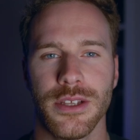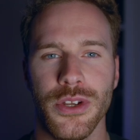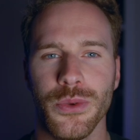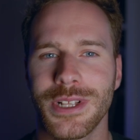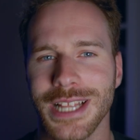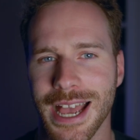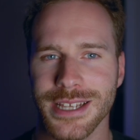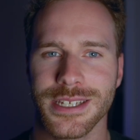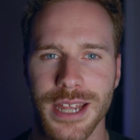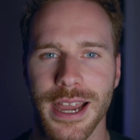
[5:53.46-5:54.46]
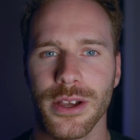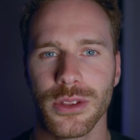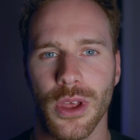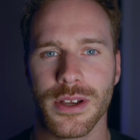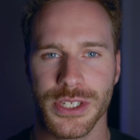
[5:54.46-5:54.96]
The new
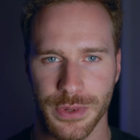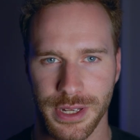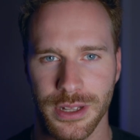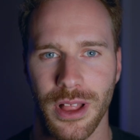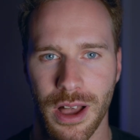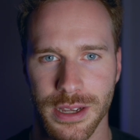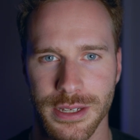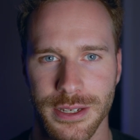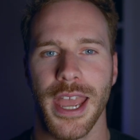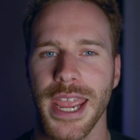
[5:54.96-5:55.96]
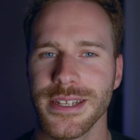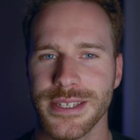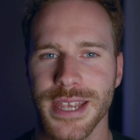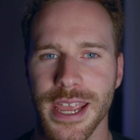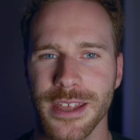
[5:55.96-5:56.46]
glass-styled lock screen clock. I hate to
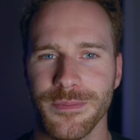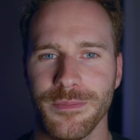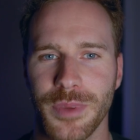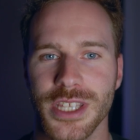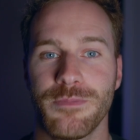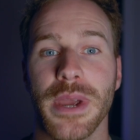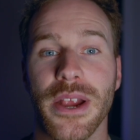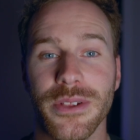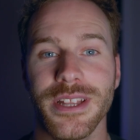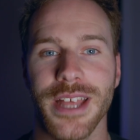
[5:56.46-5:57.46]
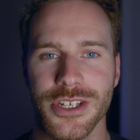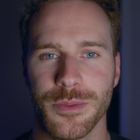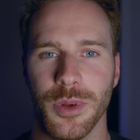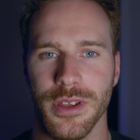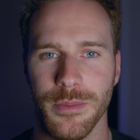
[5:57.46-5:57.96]
say it, but it's barely
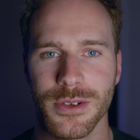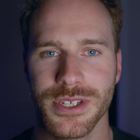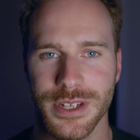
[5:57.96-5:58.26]
legible in most